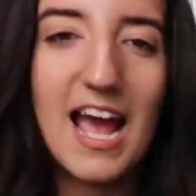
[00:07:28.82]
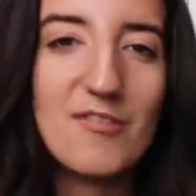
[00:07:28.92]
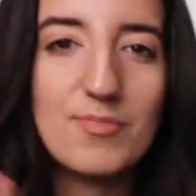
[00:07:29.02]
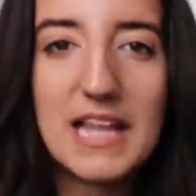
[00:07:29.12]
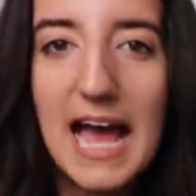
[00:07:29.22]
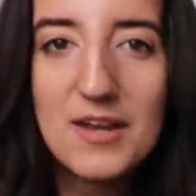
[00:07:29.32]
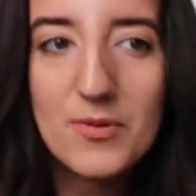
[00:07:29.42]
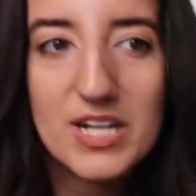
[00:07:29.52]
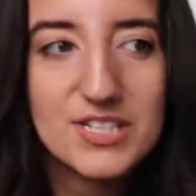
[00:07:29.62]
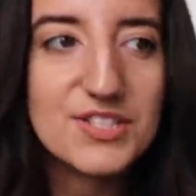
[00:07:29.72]
have plaid
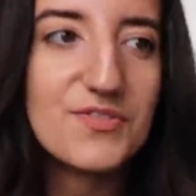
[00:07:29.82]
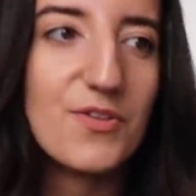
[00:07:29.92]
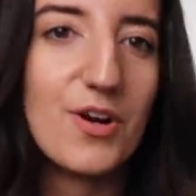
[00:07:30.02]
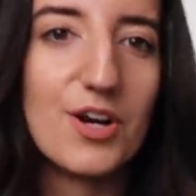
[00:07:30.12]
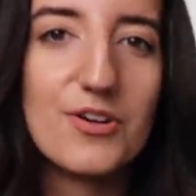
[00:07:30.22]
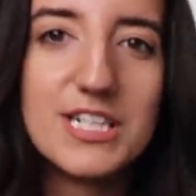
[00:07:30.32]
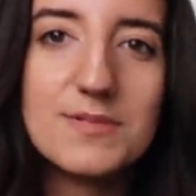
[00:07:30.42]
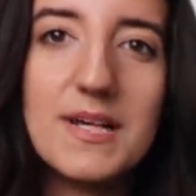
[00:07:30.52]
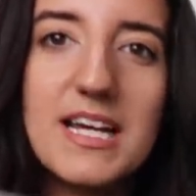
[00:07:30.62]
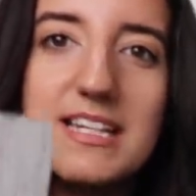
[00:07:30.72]
ones for
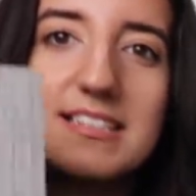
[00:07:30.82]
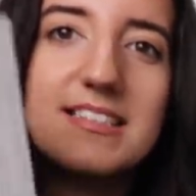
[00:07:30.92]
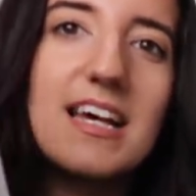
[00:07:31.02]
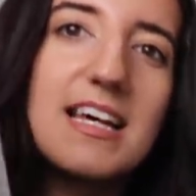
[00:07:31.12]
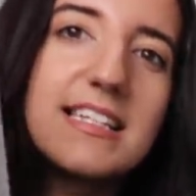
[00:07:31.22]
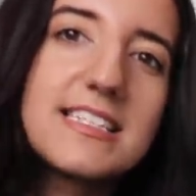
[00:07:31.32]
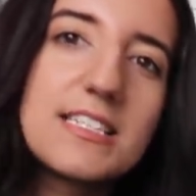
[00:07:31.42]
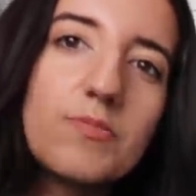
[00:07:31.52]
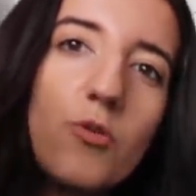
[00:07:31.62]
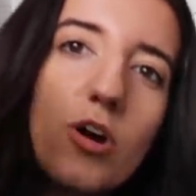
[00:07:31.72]
Christmas. This
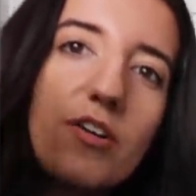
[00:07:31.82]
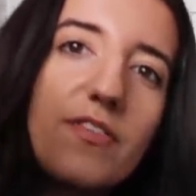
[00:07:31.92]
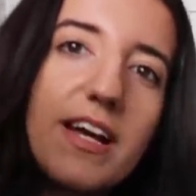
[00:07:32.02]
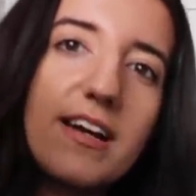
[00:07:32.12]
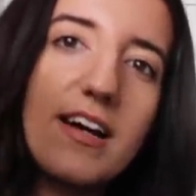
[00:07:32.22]
is more of like